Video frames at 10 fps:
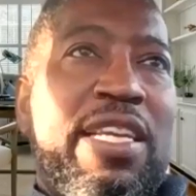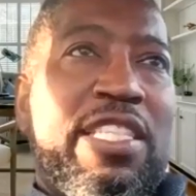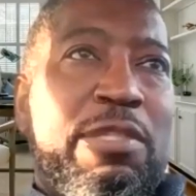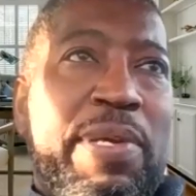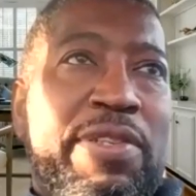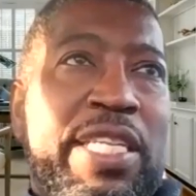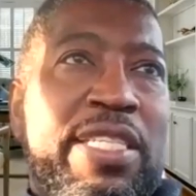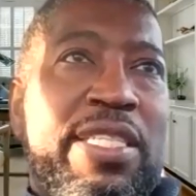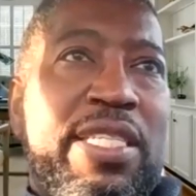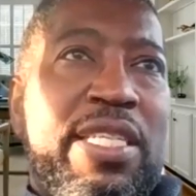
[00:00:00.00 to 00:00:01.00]

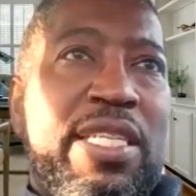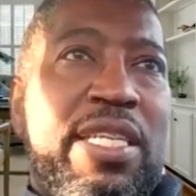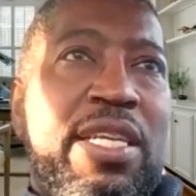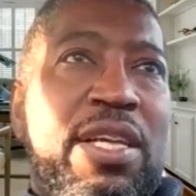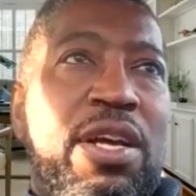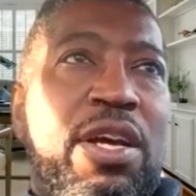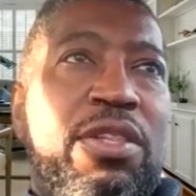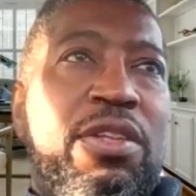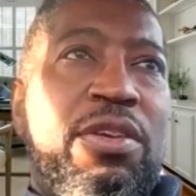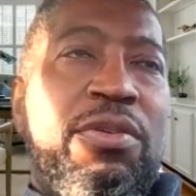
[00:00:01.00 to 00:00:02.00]
experience.
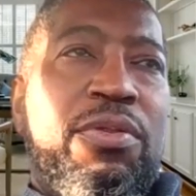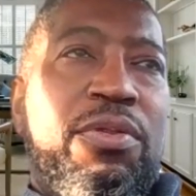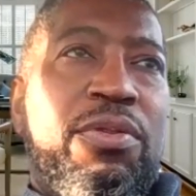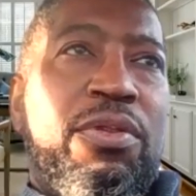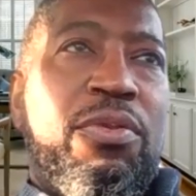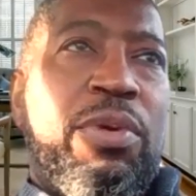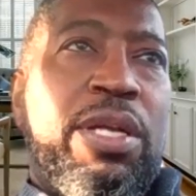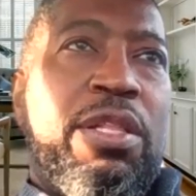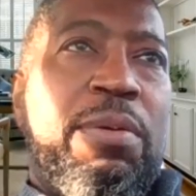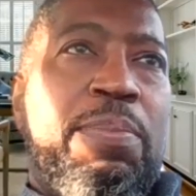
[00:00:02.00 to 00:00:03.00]
The one
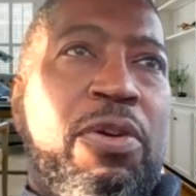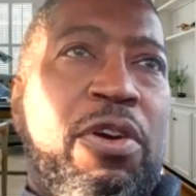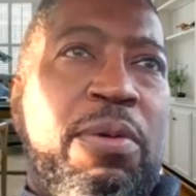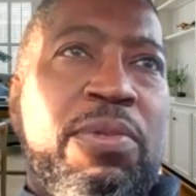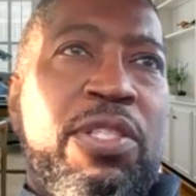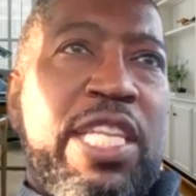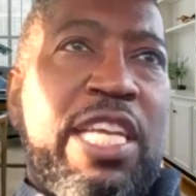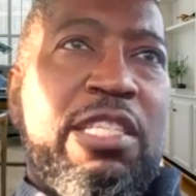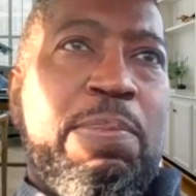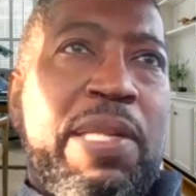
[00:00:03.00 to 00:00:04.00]
of the poems
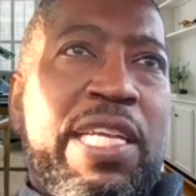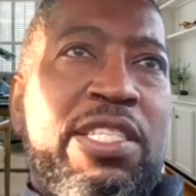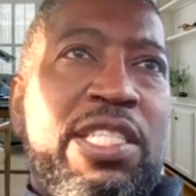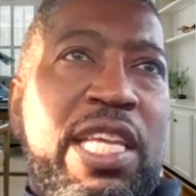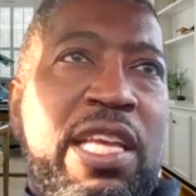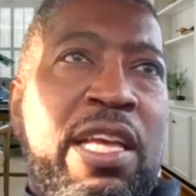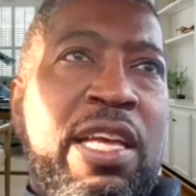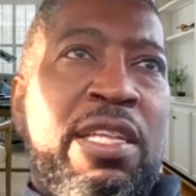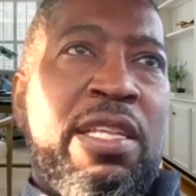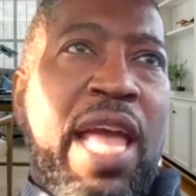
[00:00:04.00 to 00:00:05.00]
takes place
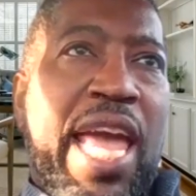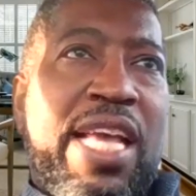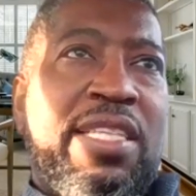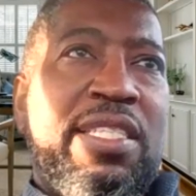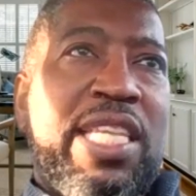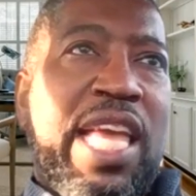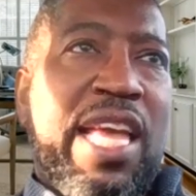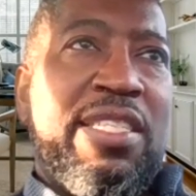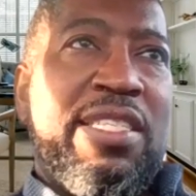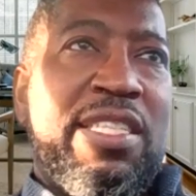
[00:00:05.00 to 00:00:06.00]
in Hays,
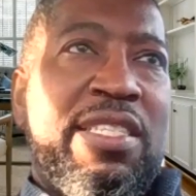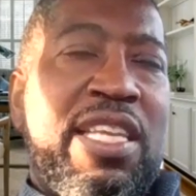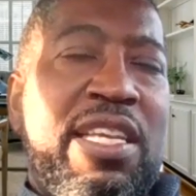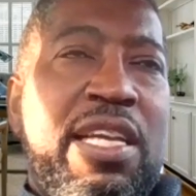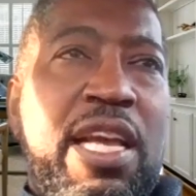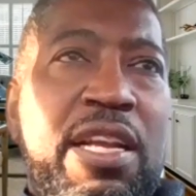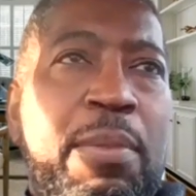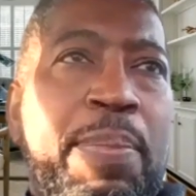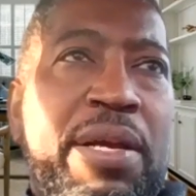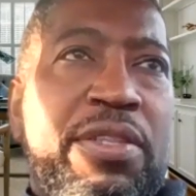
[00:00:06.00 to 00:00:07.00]
Kansas, and
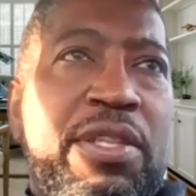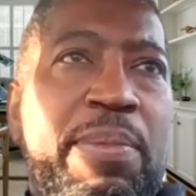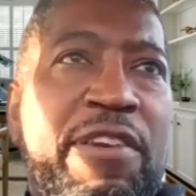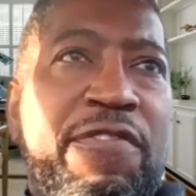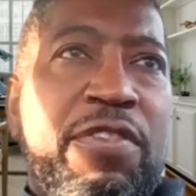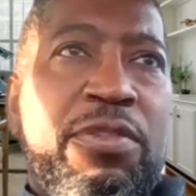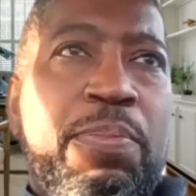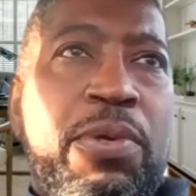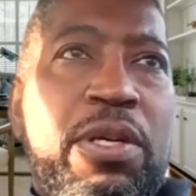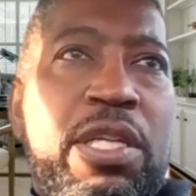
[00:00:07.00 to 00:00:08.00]
appears in my first
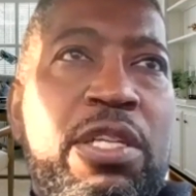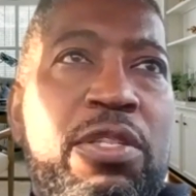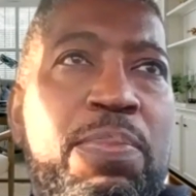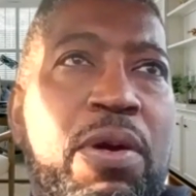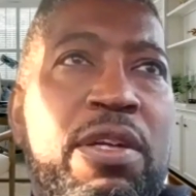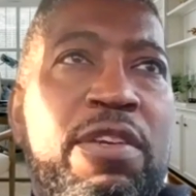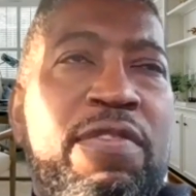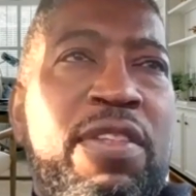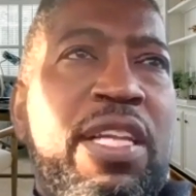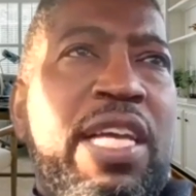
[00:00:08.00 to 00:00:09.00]
book and is part of,
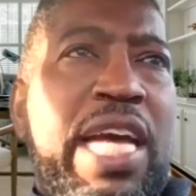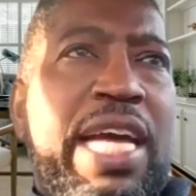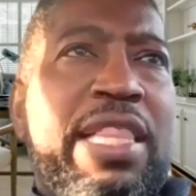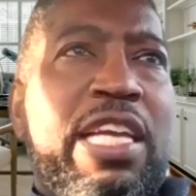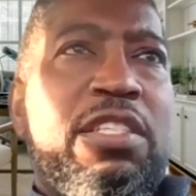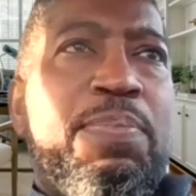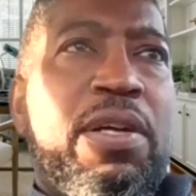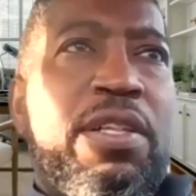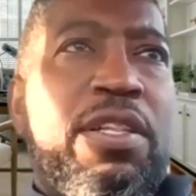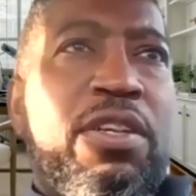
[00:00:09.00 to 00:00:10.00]
I think, is
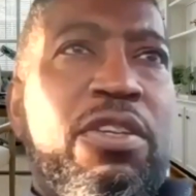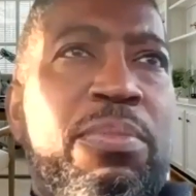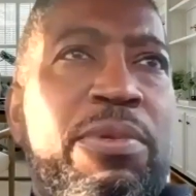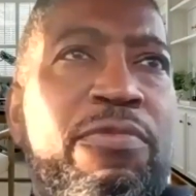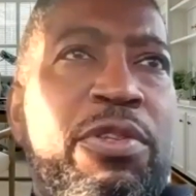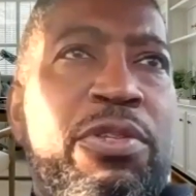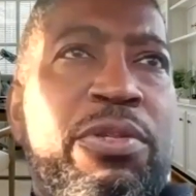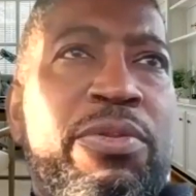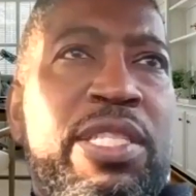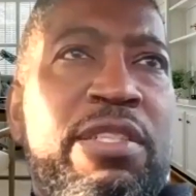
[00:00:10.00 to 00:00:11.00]
part of the Urban
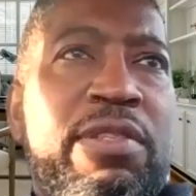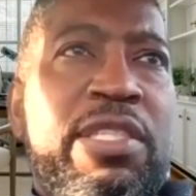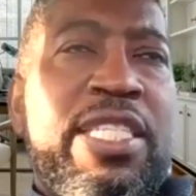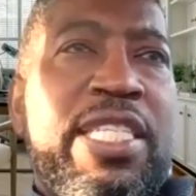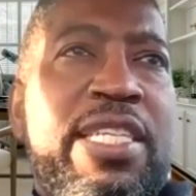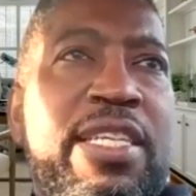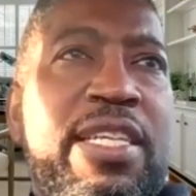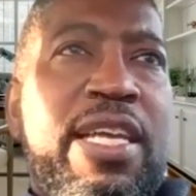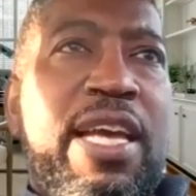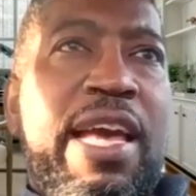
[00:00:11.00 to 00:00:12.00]
Renewal series.
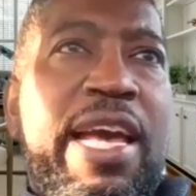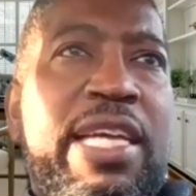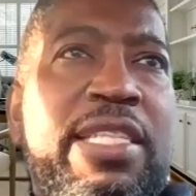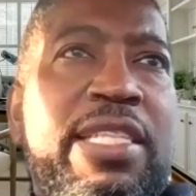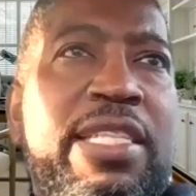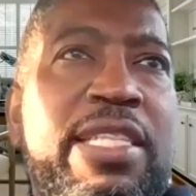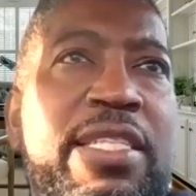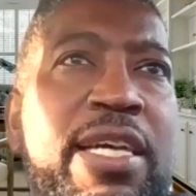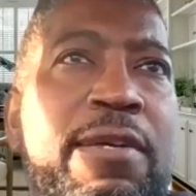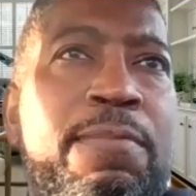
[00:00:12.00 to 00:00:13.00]
And
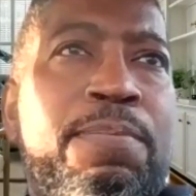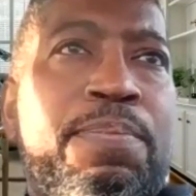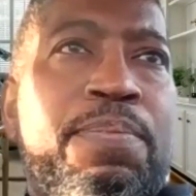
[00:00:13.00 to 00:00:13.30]
um,